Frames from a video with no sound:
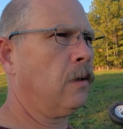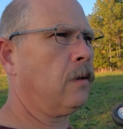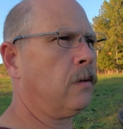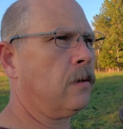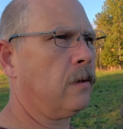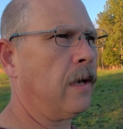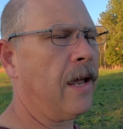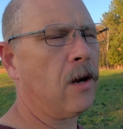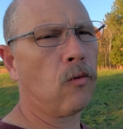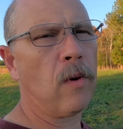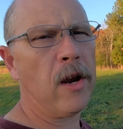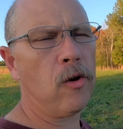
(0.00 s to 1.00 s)
had a
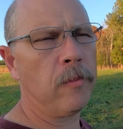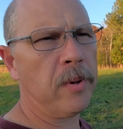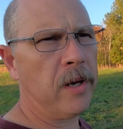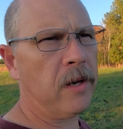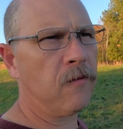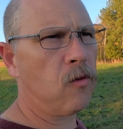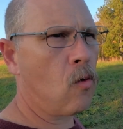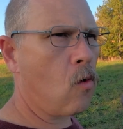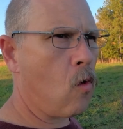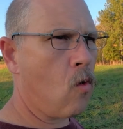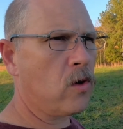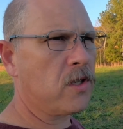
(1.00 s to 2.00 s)
round pen
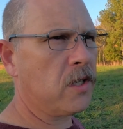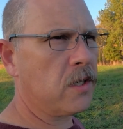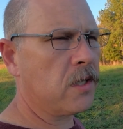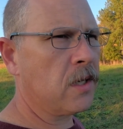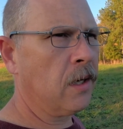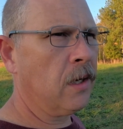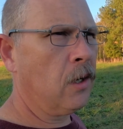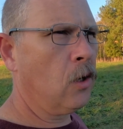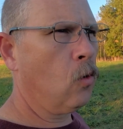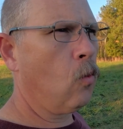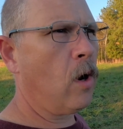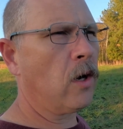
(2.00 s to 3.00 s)
for horses,
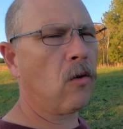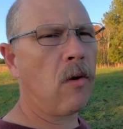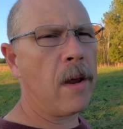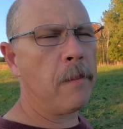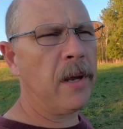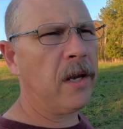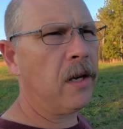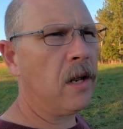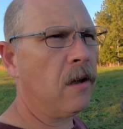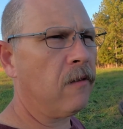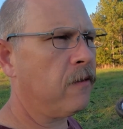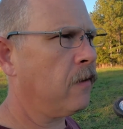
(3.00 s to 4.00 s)
wasn't quite big
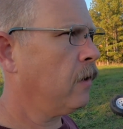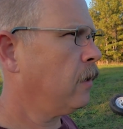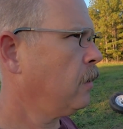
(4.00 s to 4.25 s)
enough,